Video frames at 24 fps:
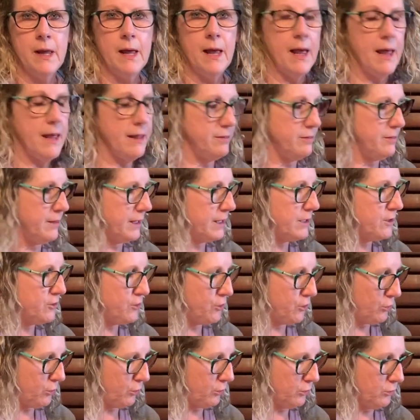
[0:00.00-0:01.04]
And then
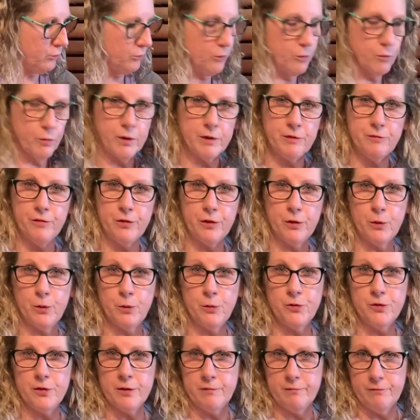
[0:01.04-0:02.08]
you'll review
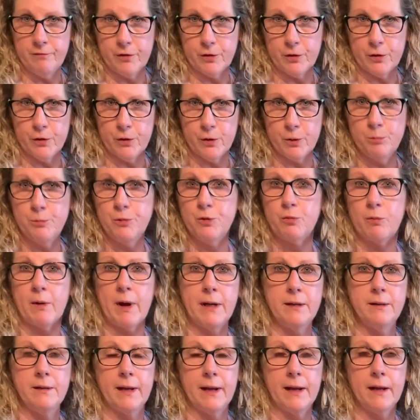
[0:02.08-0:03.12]
some verbs,
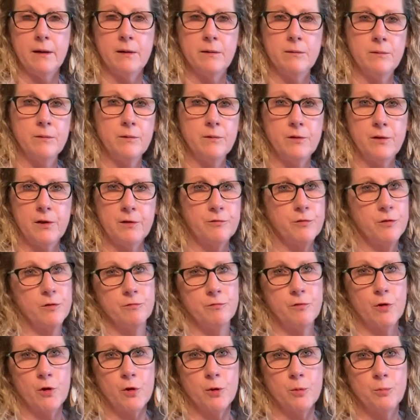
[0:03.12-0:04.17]
write down different
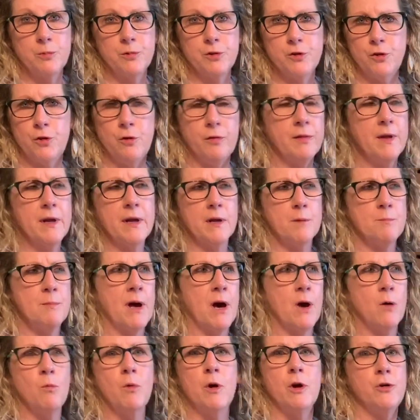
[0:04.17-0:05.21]
verbs. You think
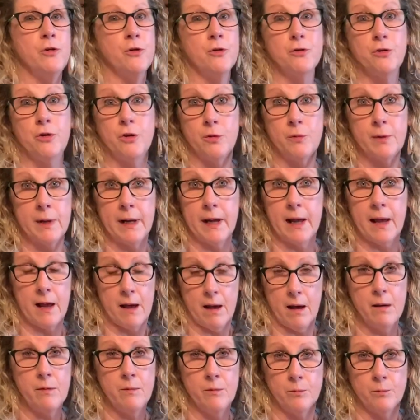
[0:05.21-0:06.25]
about what you're doing at
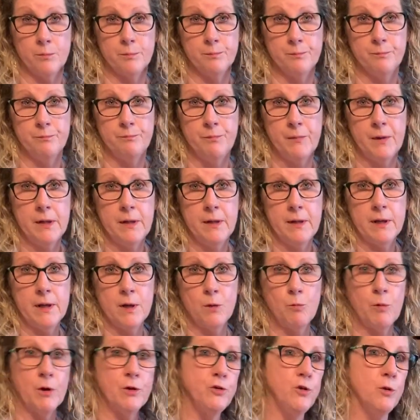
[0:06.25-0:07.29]
home
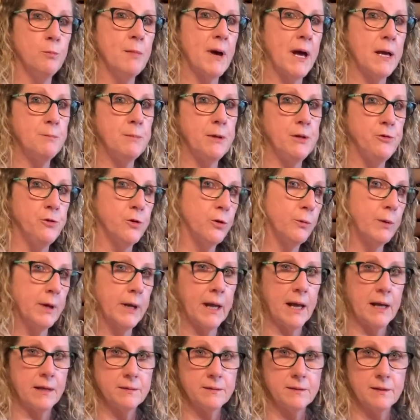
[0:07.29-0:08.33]
and what you might be
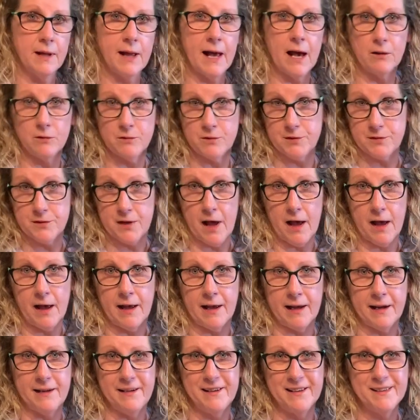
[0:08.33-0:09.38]
doing
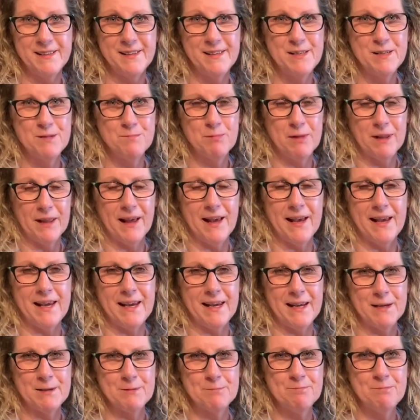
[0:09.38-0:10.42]
outside
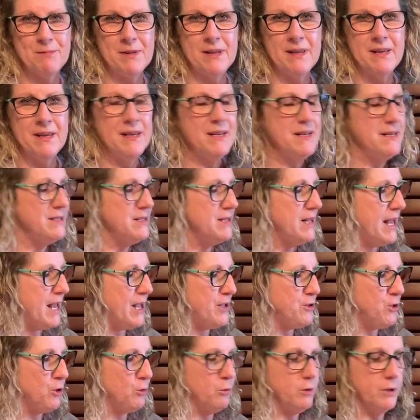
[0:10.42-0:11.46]
playing.
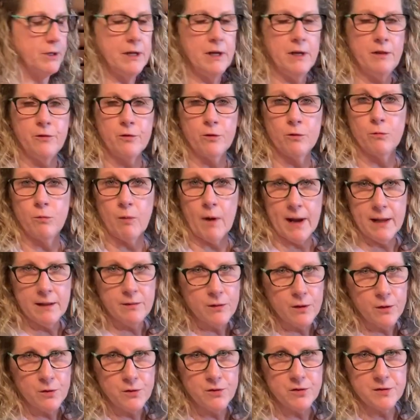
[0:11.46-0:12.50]
And you will either write
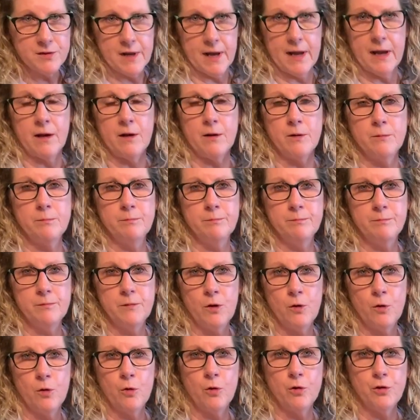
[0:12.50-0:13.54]
those down
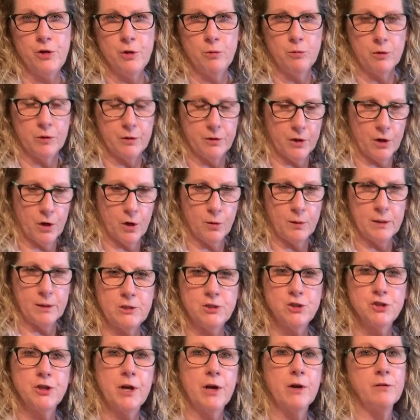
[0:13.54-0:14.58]
or you will go
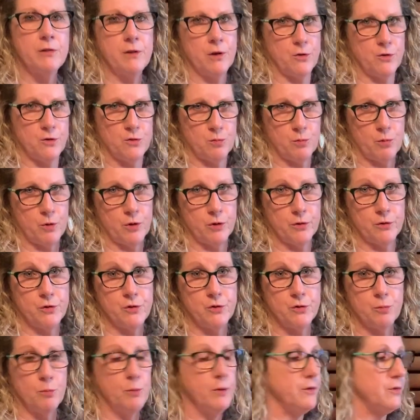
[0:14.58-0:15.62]
share those
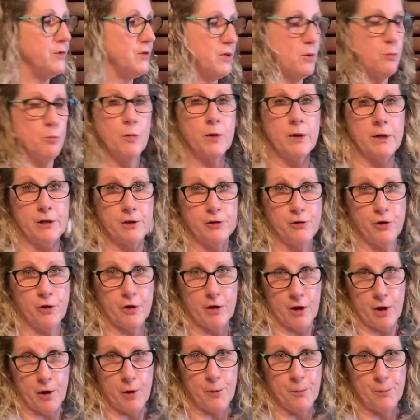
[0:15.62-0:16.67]
words with someone in your
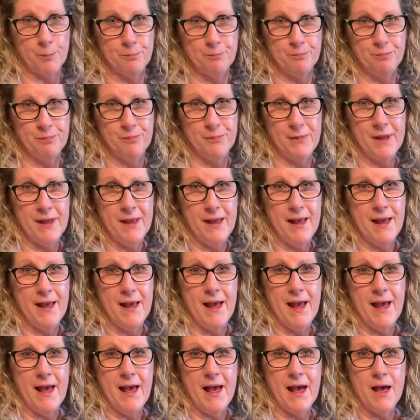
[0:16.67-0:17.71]
home.
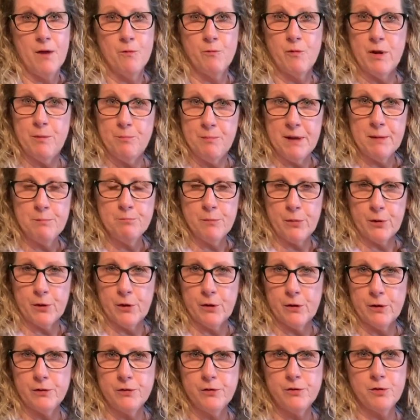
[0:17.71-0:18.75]

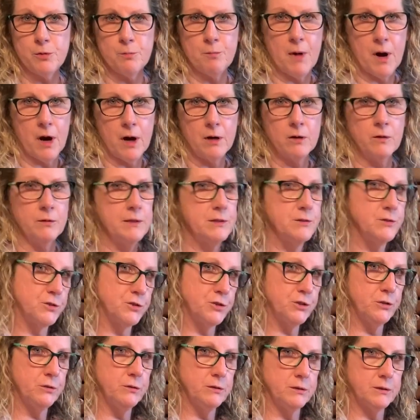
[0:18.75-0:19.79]
Remember, tomorrow is
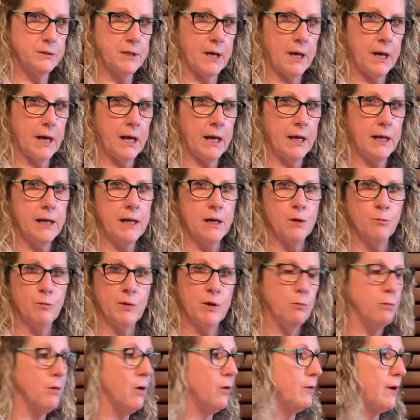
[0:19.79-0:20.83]
Tuesday and we
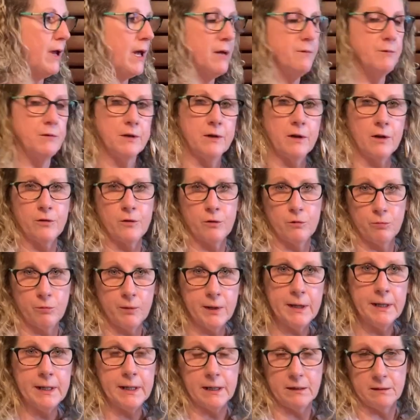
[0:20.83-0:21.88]
won't have another
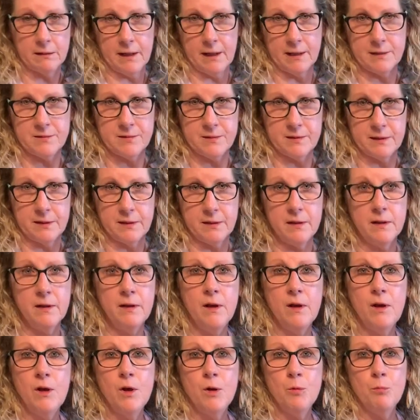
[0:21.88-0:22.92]
reading lesson,
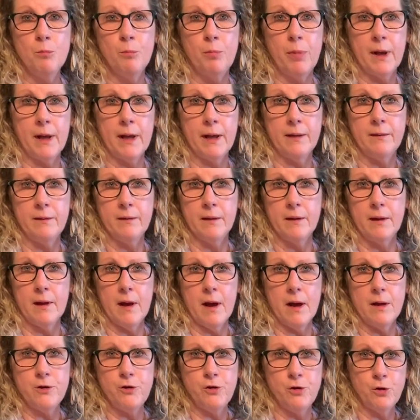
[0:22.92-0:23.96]
but
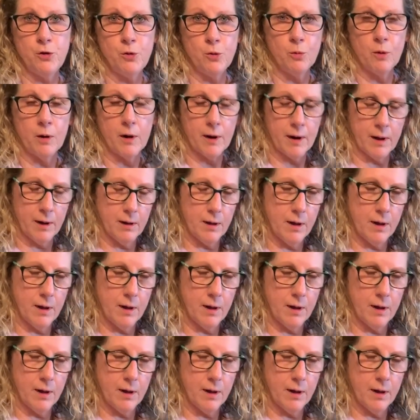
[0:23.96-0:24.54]
you are